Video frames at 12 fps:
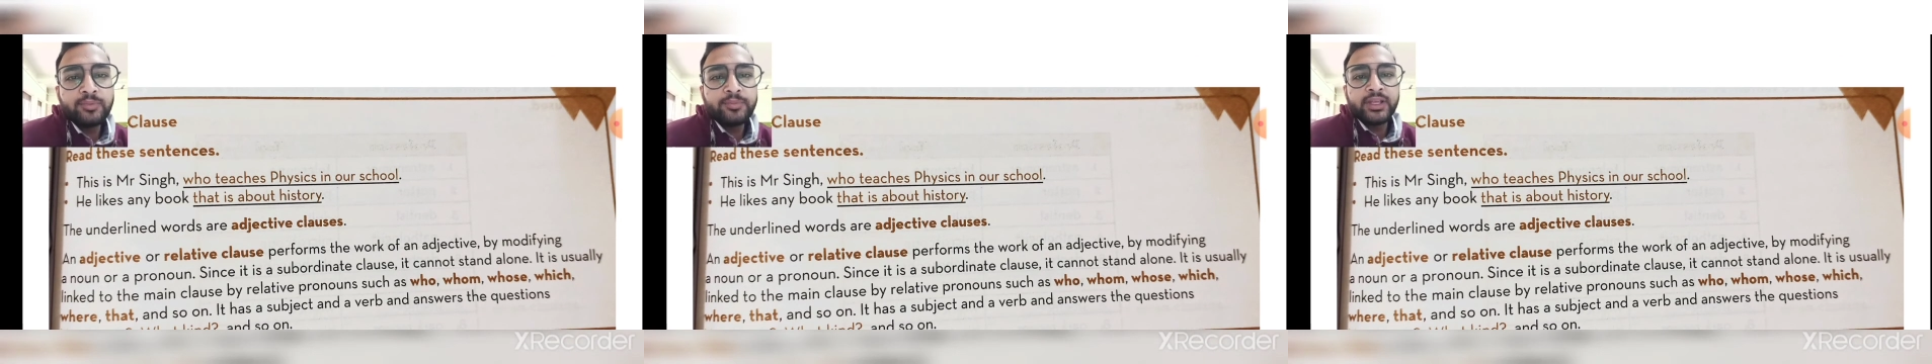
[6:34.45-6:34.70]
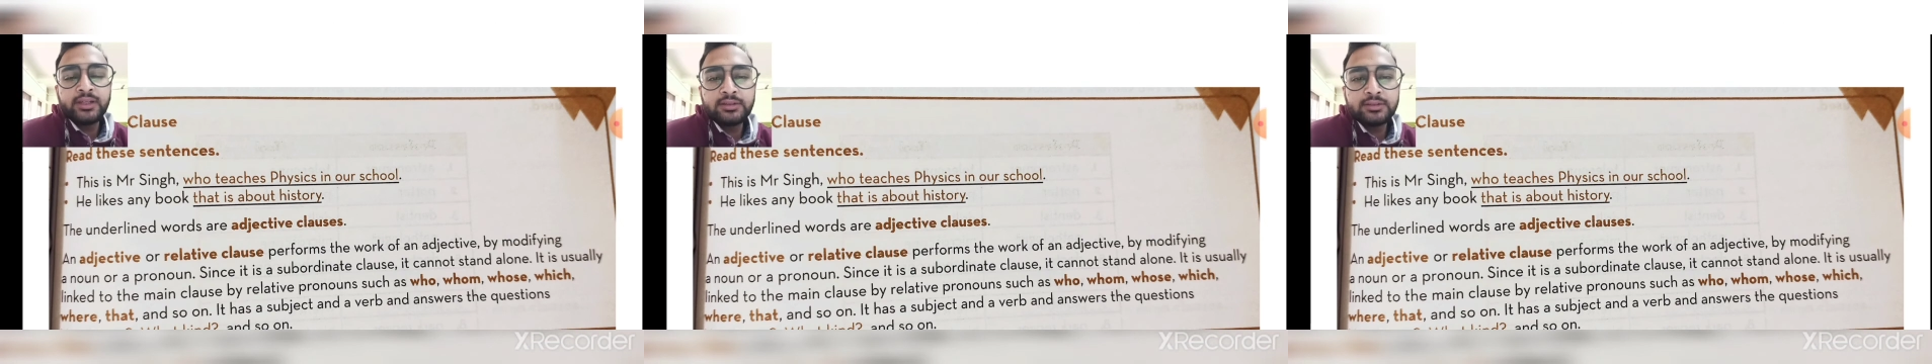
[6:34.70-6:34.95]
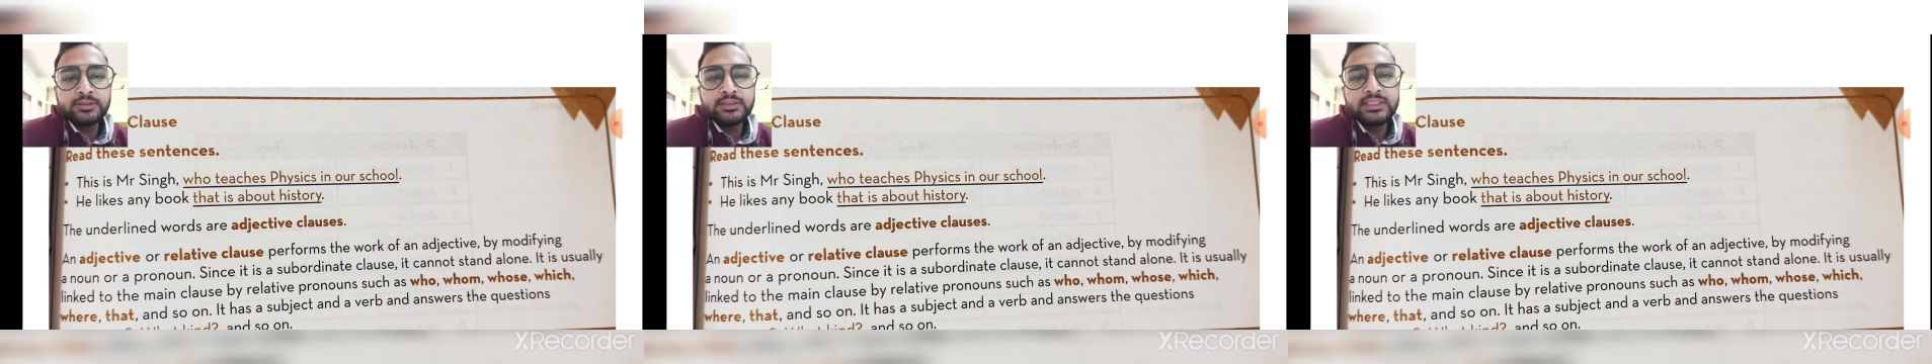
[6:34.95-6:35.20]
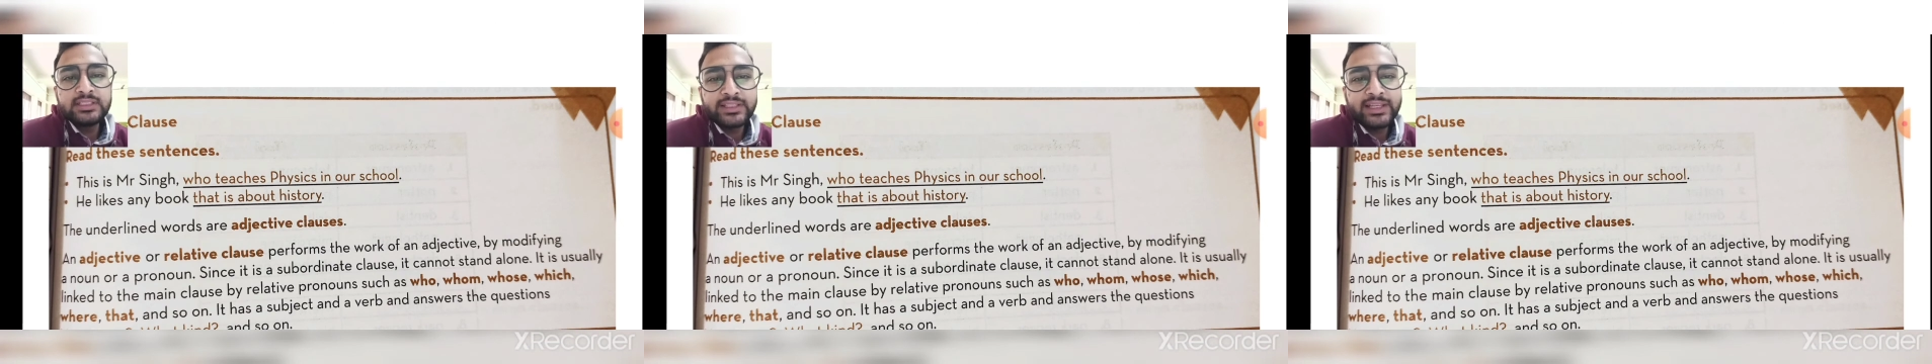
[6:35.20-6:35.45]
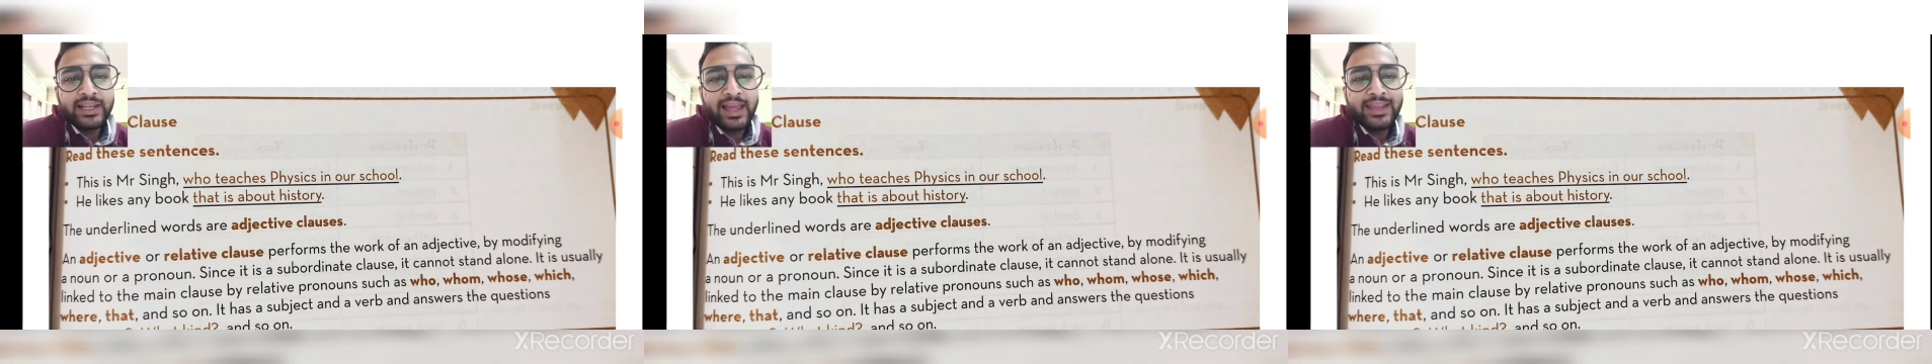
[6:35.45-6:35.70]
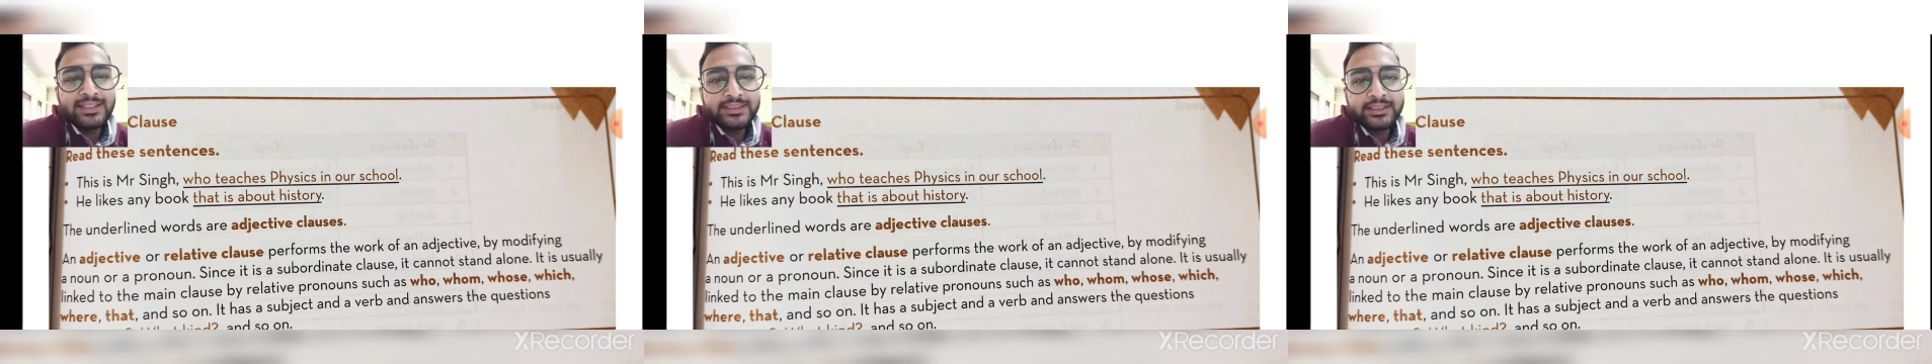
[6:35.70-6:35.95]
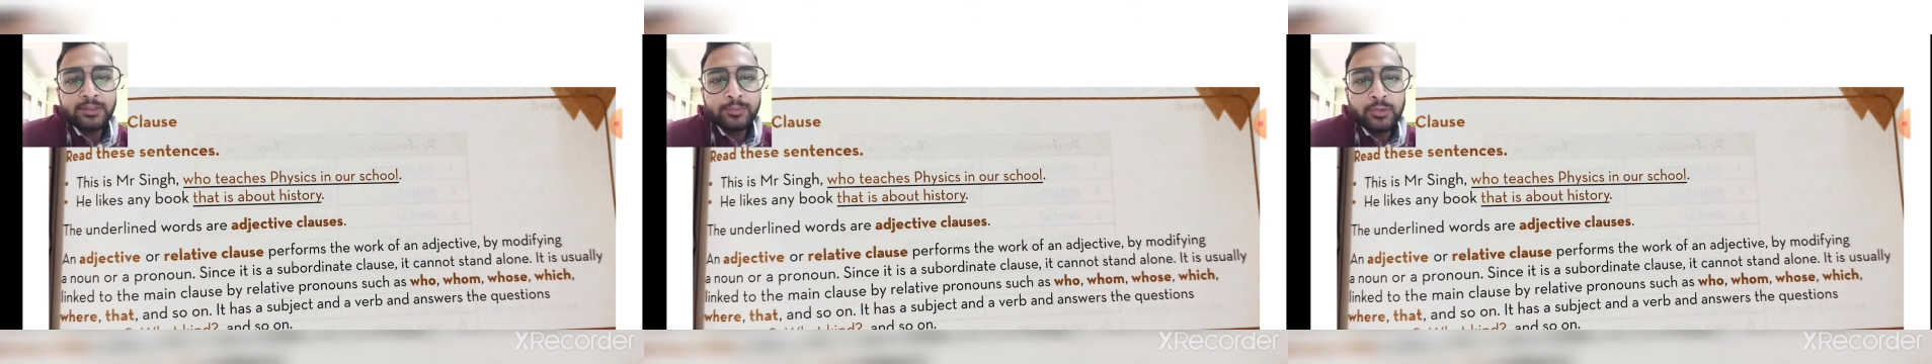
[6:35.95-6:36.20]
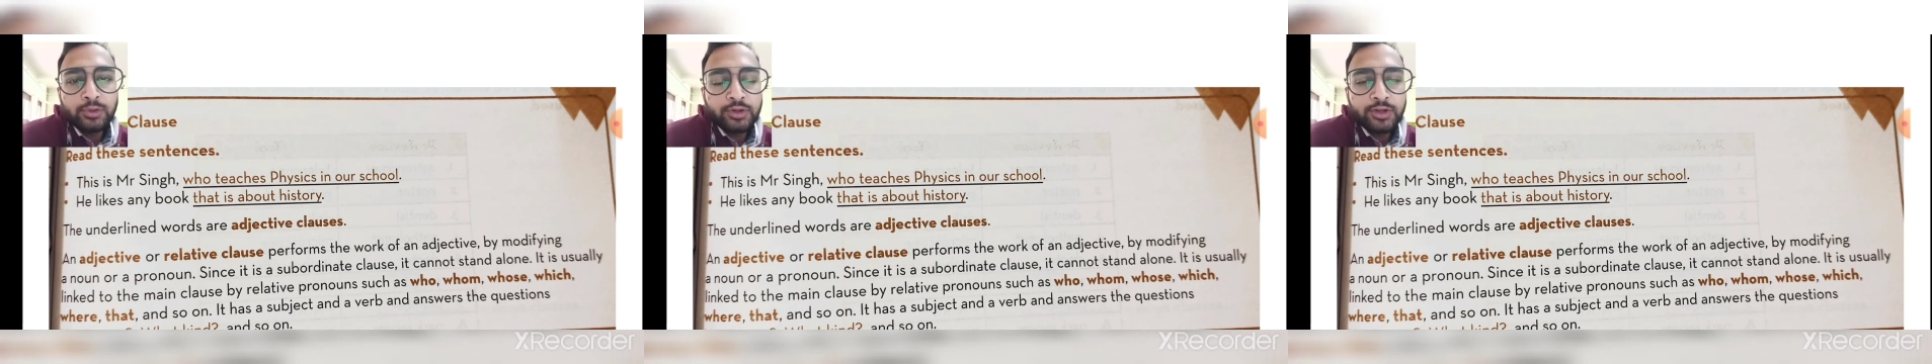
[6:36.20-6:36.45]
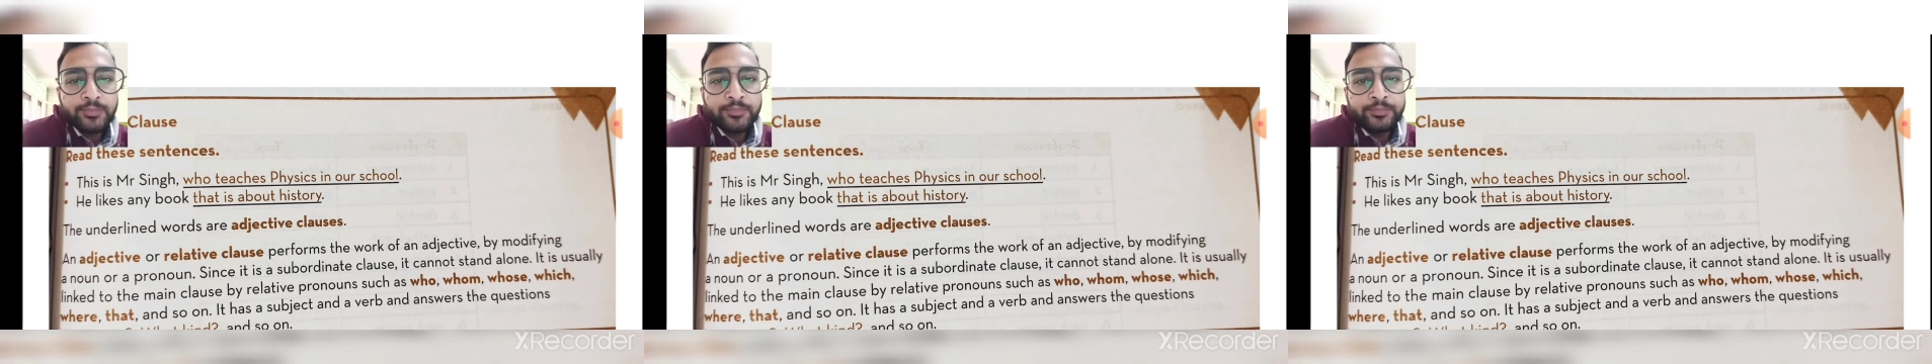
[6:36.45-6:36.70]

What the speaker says: main clauses. He likes any book.